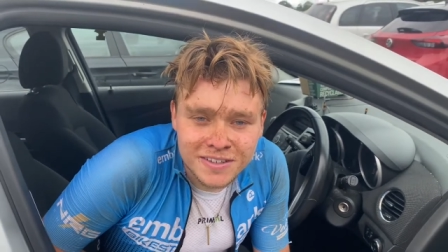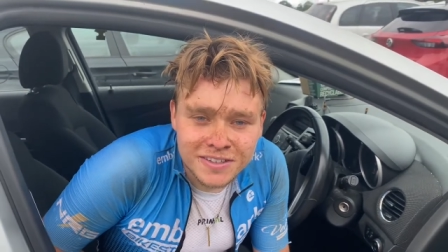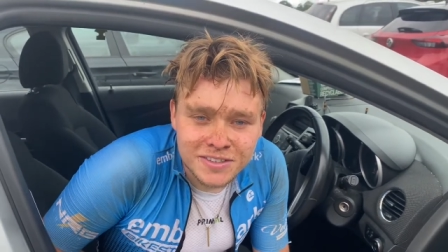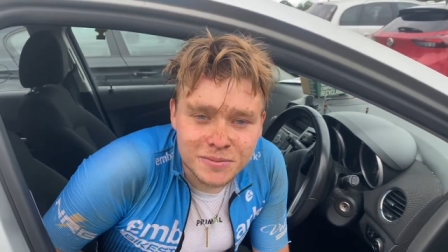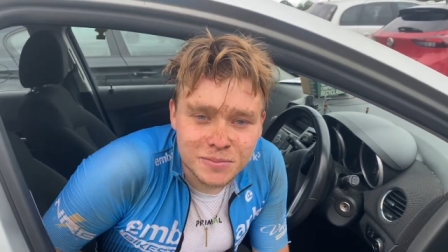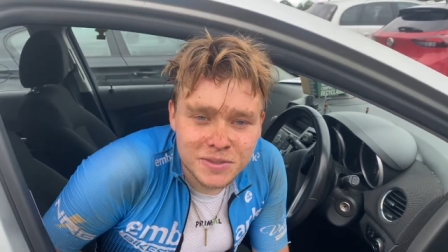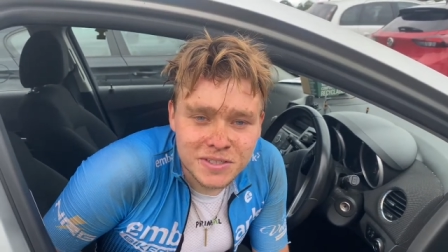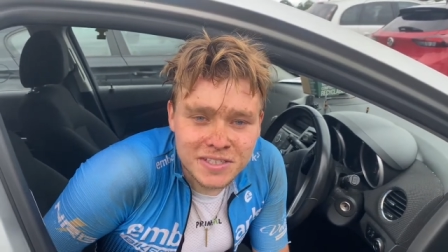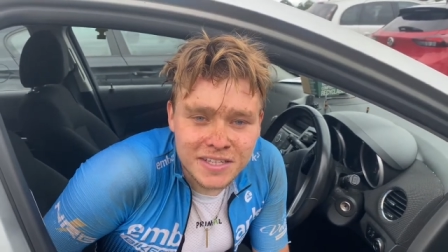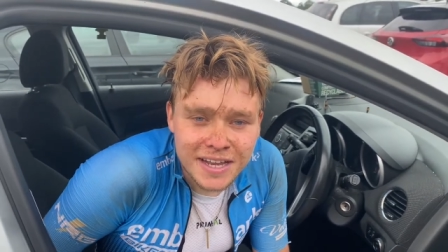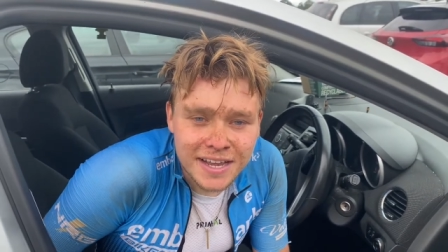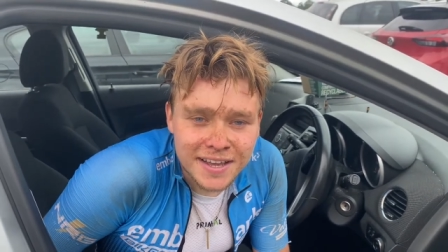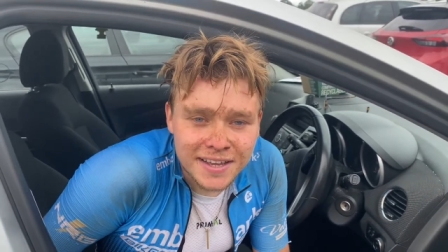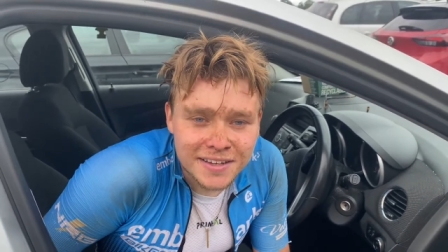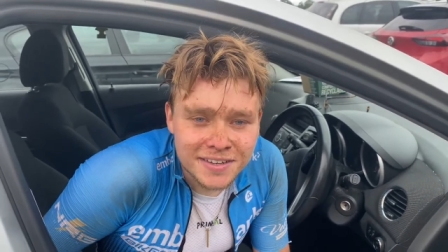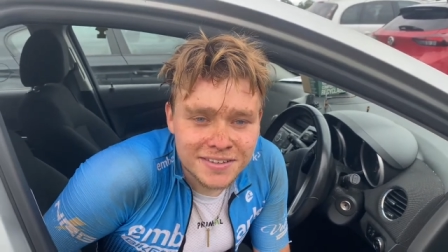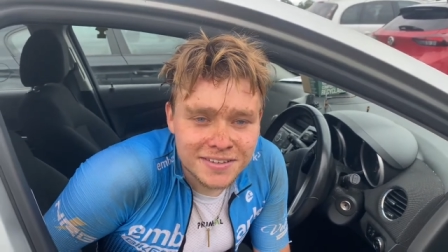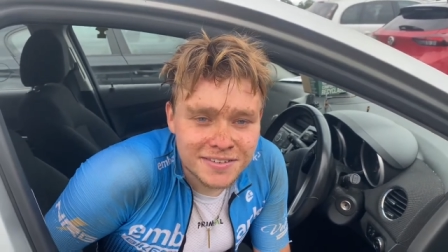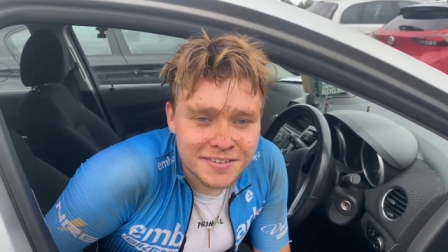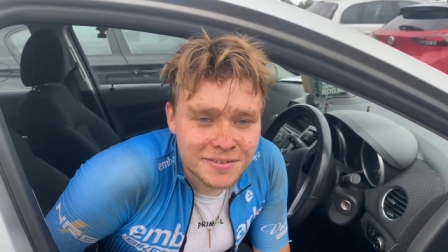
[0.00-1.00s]
Some
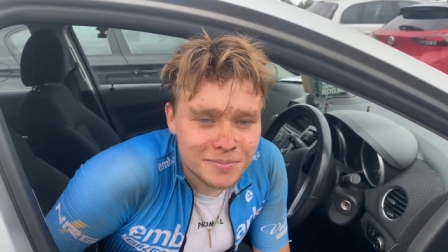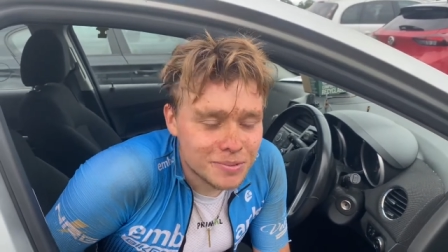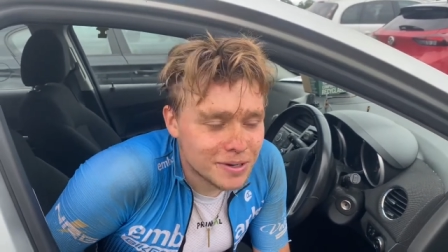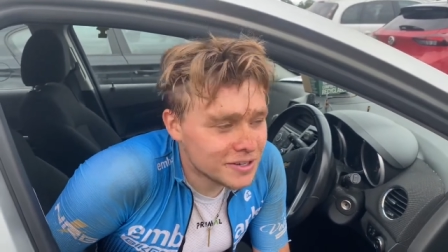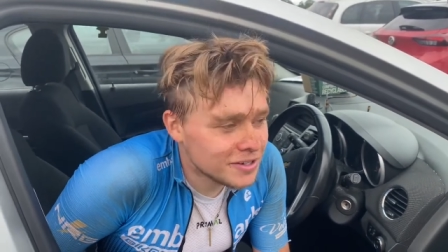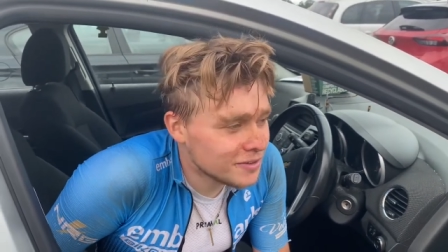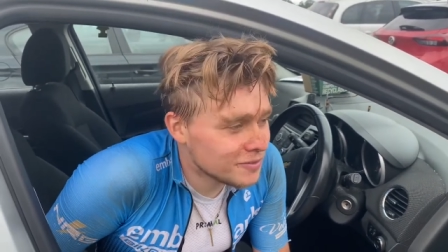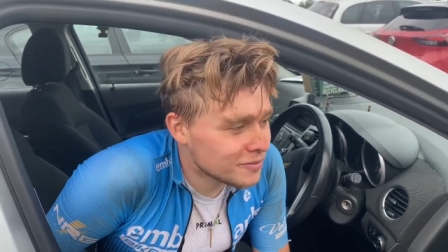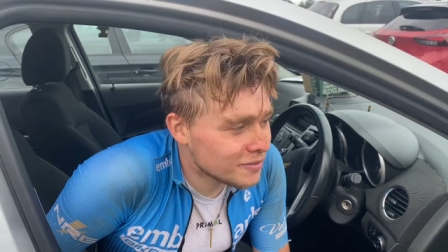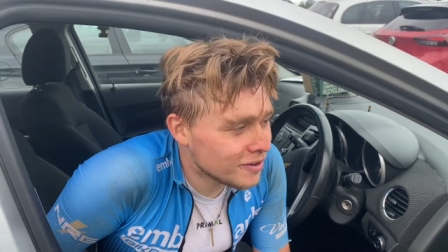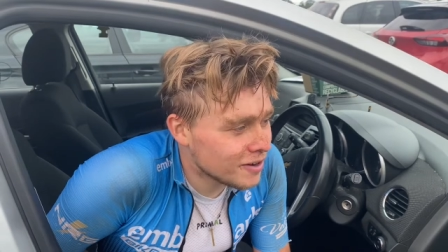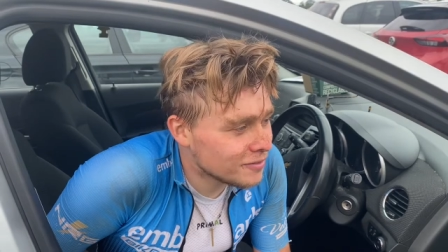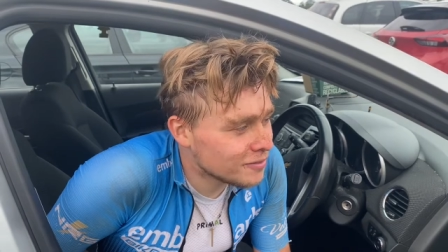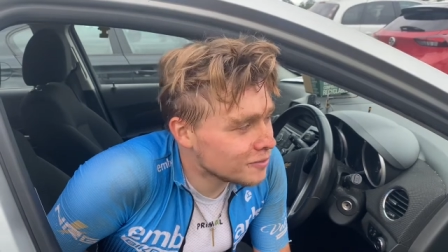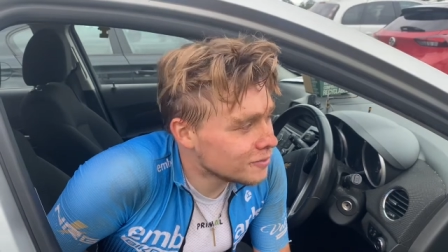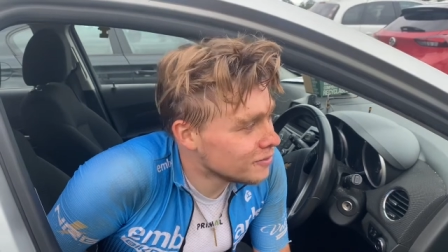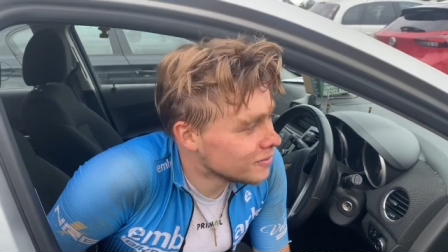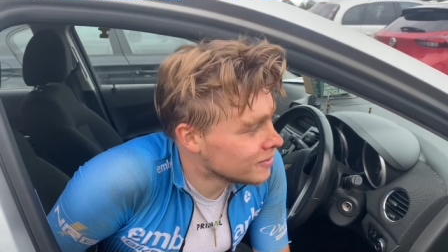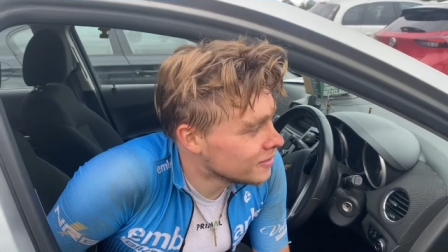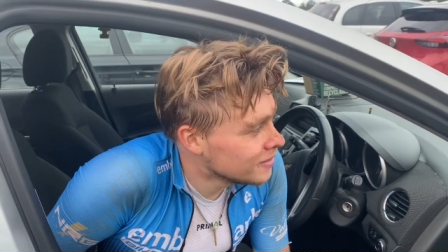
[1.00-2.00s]
sand, plenty of
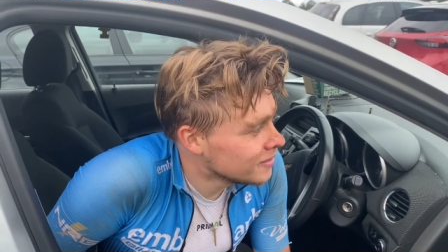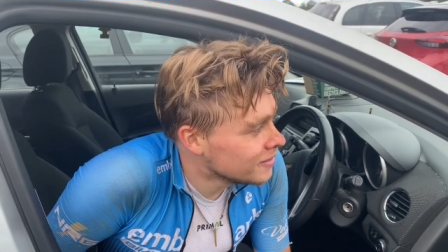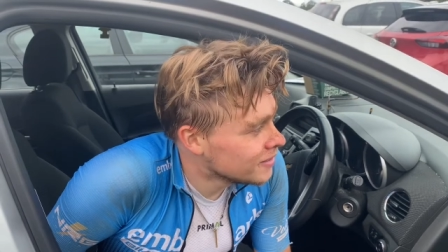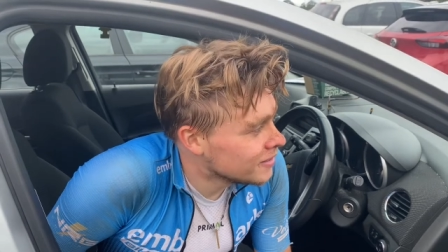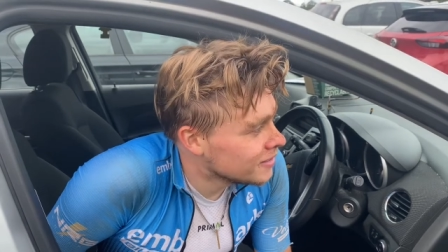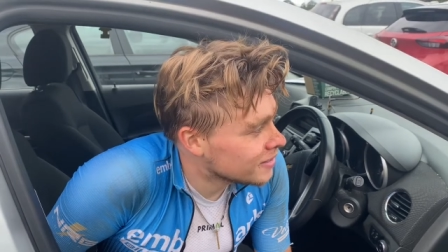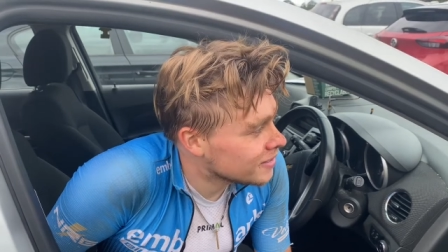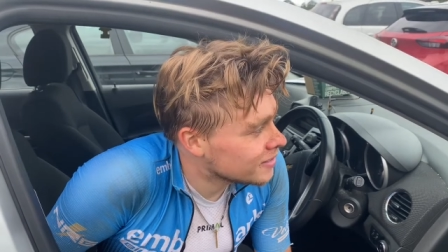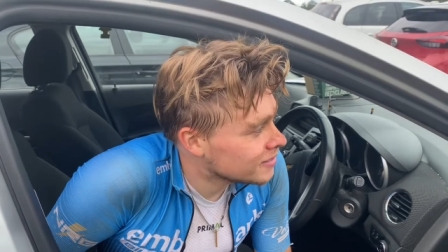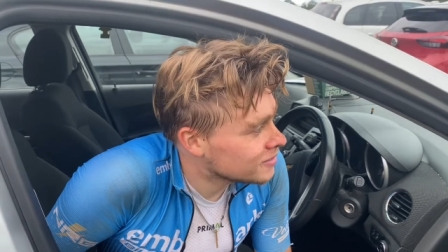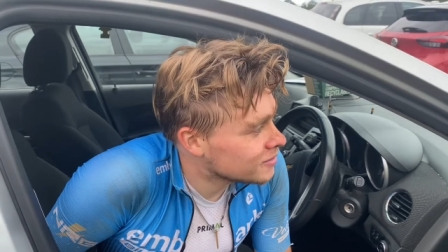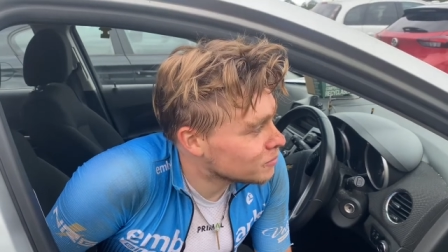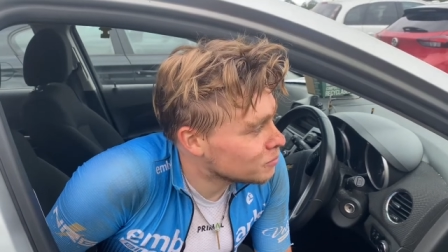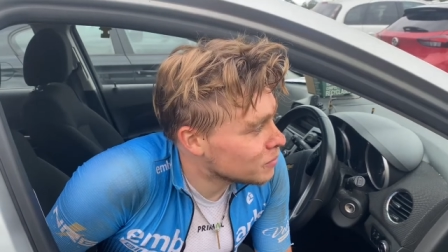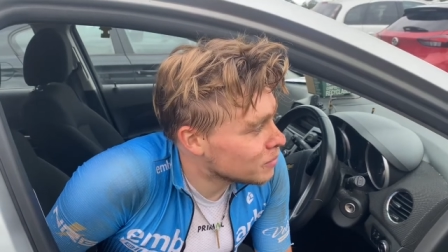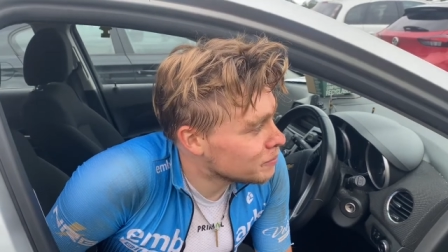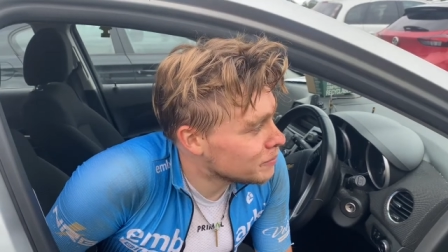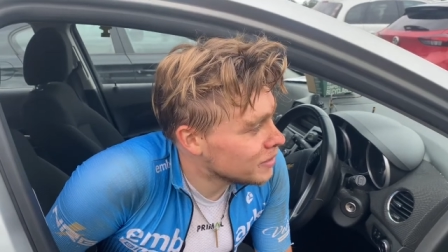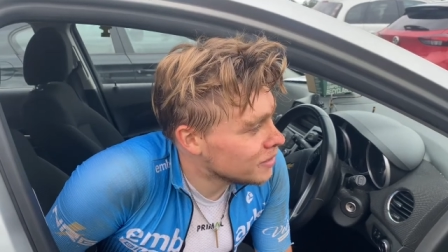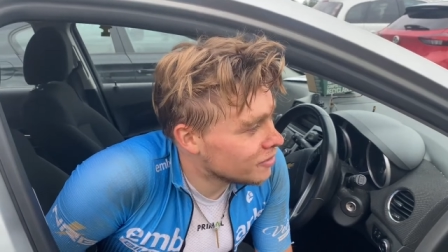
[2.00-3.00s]
gravel, and some
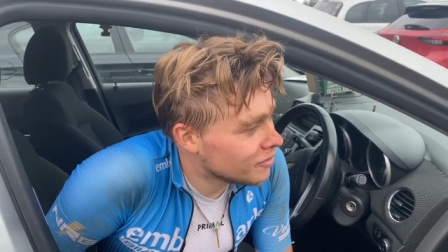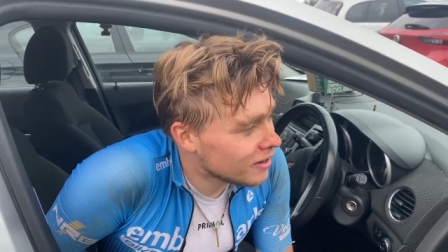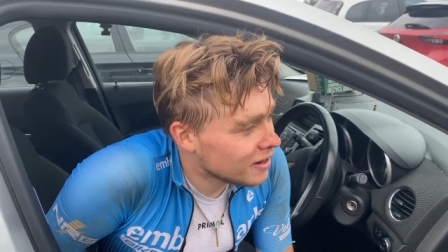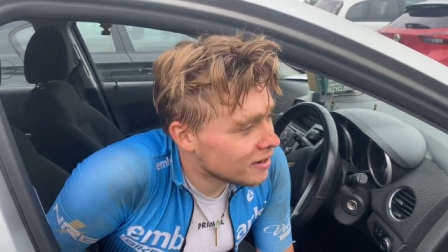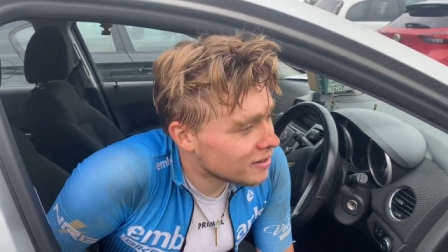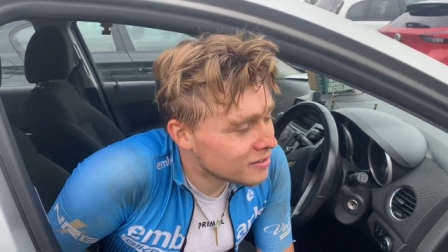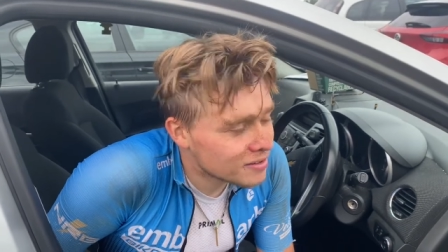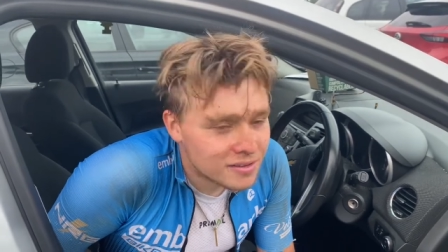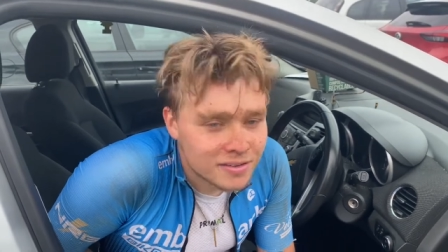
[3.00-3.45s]
bumpy grass.